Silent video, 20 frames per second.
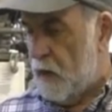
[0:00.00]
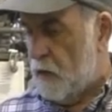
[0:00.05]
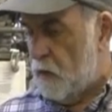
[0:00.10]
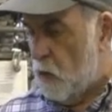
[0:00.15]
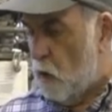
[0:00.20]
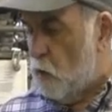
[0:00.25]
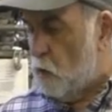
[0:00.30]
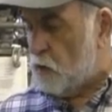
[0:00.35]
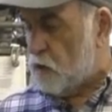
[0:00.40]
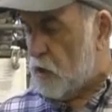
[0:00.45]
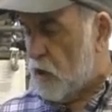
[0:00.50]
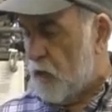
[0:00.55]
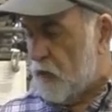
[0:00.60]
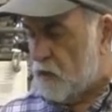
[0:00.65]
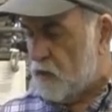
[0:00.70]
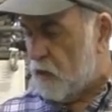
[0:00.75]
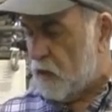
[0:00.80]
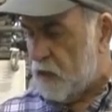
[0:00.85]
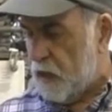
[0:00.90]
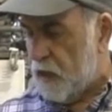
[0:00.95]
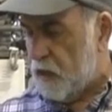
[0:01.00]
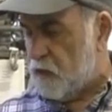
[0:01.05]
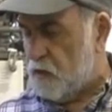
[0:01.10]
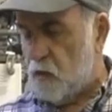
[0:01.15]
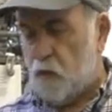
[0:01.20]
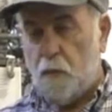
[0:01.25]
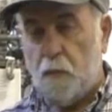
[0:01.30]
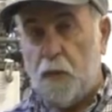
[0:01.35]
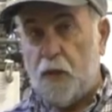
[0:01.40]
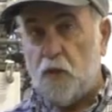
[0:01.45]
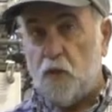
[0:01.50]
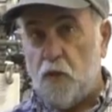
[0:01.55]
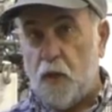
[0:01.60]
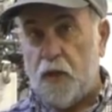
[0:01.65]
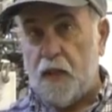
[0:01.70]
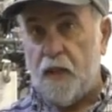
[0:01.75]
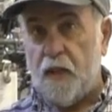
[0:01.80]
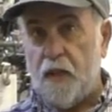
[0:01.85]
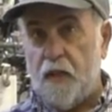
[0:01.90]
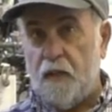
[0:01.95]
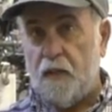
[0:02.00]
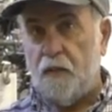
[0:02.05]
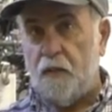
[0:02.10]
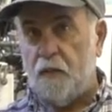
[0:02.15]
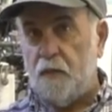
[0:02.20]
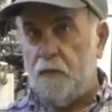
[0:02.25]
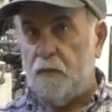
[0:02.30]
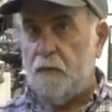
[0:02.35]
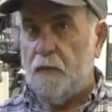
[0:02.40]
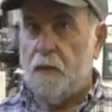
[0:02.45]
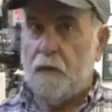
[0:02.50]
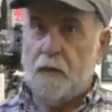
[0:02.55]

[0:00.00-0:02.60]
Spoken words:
those kinds of things are a bit tricky, and they're